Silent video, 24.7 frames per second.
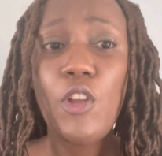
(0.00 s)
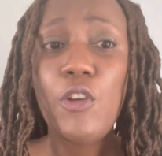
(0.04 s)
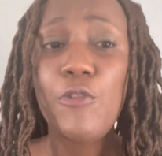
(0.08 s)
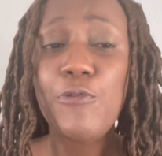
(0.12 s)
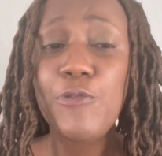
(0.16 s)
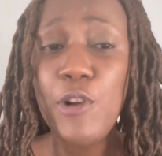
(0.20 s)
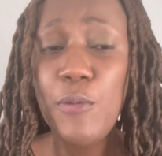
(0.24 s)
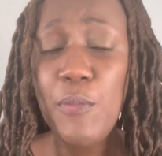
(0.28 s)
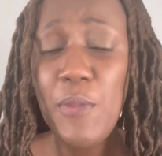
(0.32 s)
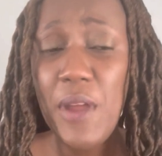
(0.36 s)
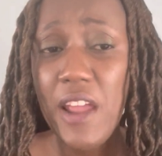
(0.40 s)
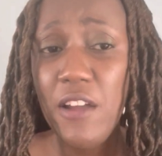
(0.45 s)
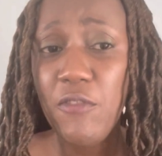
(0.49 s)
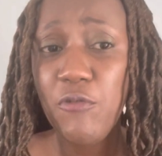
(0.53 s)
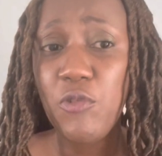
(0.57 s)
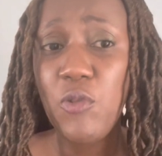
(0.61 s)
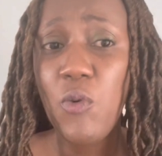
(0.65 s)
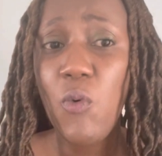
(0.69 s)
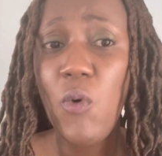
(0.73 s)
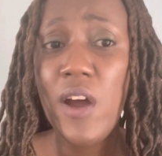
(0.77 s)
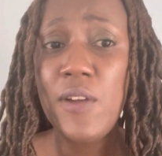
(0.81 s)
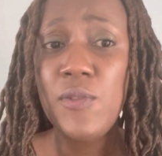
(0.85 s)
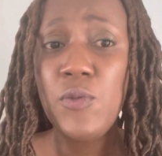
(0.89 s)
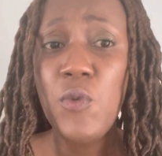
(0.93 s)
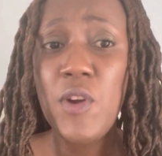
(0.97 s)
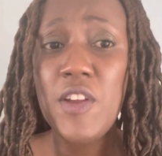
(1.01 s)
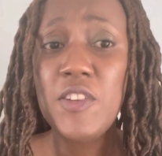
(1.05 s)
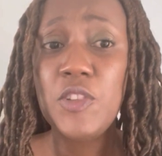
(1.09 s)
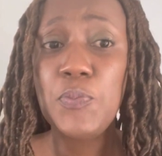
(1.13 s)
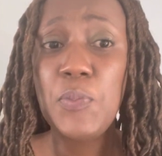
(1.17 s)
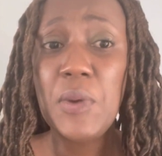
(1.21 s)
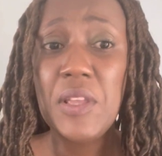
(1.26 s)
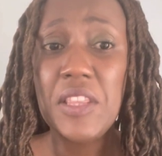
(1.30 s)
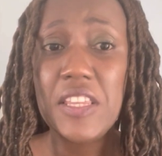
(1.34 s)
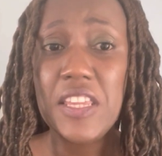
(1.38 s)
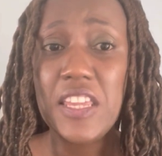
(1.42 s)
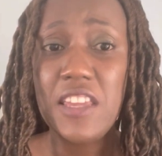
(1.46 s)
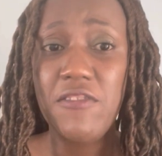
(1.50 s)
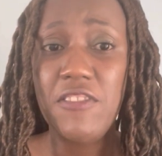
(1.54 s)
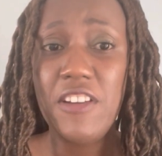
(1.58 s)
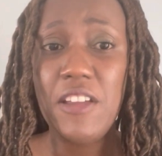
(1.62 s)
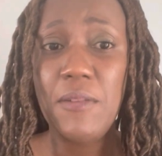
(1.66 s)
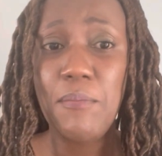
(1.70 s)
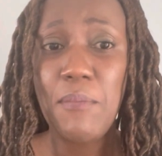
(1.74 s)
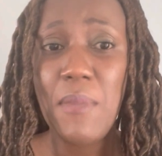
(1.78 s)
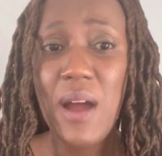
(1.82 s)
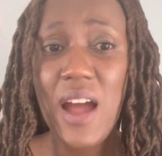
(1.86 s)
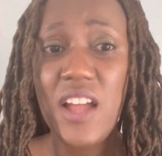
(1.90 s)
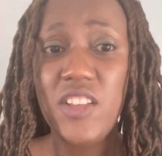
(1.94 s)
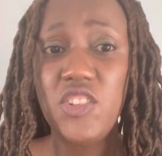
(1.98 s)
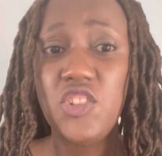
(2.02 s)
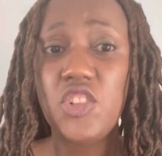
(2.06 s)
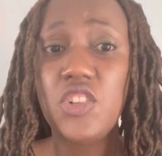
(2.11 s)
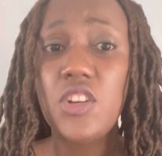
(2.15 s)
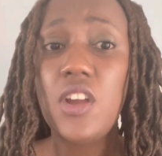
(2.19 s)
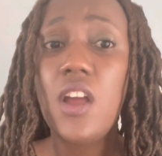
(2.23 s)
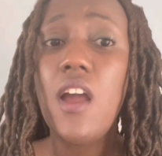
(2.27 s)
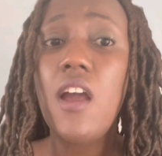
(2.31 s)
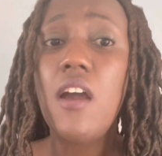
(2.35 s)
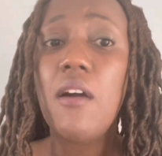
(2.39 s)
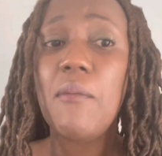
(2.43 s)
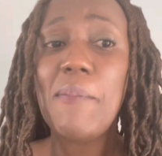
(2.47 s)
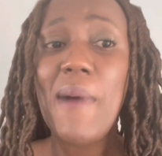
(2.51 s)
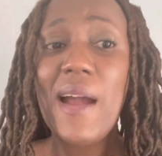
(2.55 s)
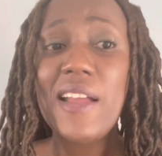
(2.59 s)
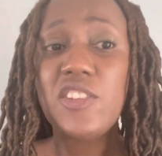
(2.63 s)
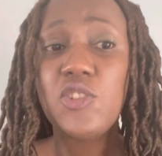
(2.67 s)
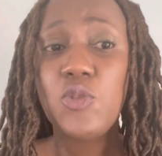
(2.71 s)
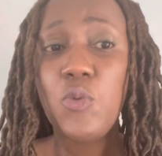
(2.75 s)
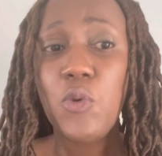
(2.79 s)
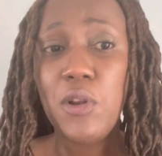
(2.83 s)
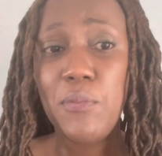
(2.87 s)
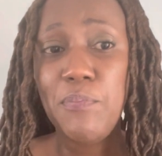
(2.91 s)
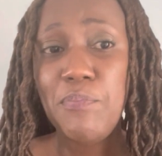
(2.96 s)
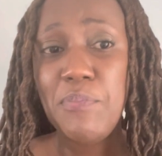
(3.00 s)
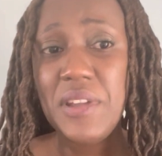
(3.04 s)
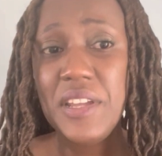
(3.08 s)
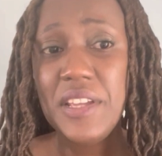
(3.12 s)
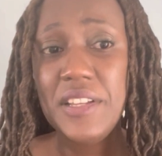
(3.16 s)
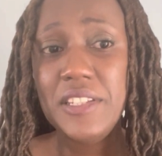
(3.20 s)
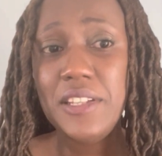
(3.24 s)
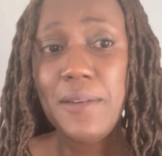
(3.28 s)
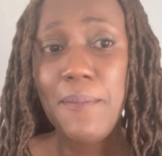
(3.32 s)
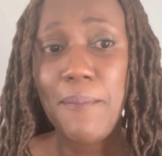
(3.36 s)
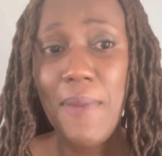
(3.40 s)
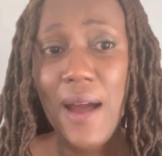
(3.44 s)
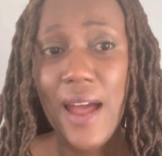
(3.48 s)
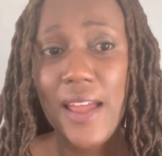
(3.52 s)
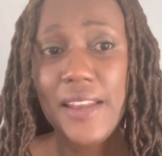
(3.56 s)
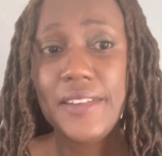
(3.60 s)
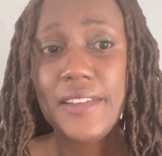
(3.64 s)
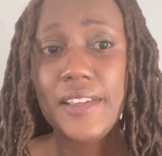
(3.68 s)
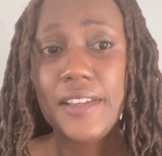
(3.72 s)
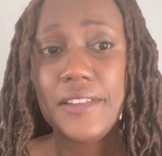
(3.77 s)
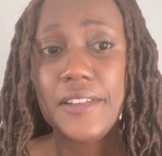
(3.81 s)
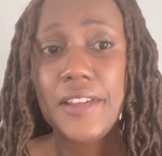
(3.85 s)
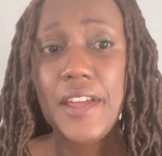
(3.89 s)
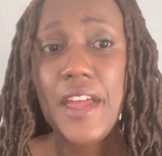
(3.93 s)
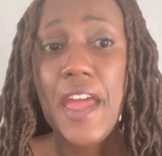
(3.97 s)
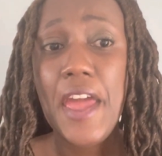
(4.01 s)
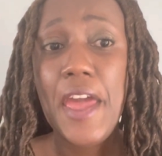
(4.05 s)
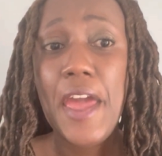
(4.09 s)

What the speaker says: from everyone who has been given much, much will be demanded.